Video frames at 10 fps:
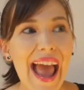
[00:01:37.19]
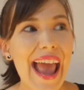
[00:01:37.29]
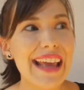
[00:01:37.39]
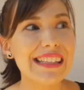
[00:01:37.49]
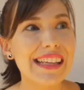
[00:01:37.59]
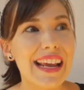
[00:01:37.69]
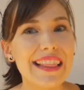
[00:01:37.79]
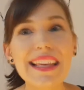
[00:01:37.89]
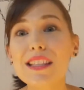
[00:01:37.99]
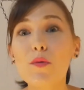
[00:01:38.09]
And
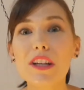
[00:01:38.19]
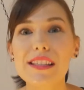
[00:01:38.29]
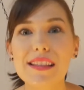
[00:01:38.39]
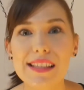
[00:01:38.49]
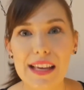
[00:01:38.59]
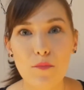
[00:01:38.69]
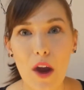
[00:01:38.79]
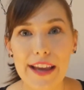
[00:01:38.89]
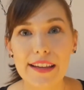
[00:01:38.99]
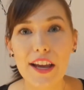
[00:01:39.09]
this works in the same way.